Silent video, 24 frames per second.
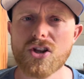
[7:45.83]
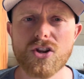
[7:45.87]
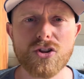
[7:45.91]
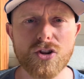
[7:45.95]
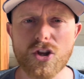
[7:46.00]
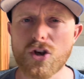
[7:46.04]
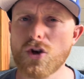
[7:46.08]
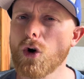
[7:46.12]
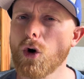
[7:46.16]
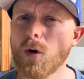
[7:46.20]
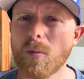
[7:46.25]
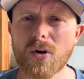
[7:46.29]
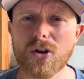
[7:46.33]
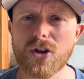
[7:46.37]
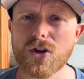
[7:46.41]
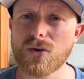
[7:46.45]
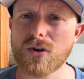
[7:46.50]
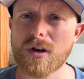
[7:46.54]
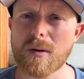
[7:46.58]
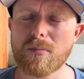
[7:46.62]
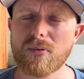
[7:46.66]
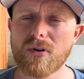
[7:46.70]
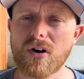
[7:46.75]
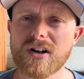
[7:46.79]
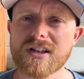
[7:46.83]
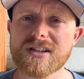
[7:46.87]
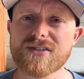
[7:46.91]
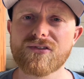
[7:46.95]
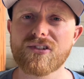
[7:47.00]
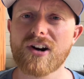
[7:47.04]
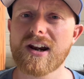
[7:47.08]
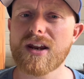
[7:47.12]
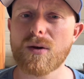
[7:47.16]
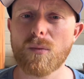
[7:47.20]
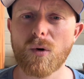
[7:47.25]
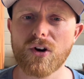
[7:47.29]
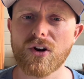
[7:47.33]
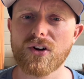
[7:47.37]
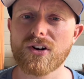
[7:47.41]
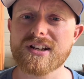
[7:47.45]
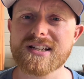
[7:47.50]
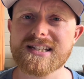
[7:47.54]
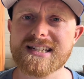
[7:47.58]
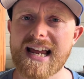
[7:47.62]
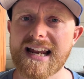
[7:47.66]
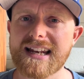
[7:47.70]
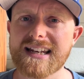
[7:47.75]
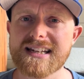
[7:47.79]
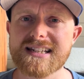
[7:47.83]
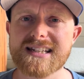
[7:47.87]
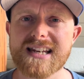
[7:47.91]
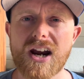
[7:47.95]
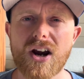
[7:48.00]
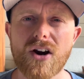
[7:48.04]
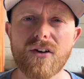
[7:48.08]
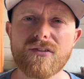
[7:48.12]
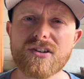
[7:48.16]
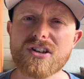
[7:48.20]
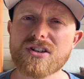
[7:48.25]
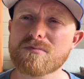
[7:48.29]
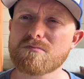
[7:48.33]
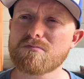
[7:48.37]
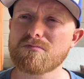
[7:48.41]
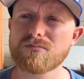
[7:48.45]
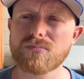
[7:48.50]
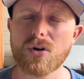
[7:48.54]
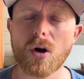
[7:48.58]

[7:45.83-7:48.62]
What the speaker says: the normal unit price for anyone on a standard tariff is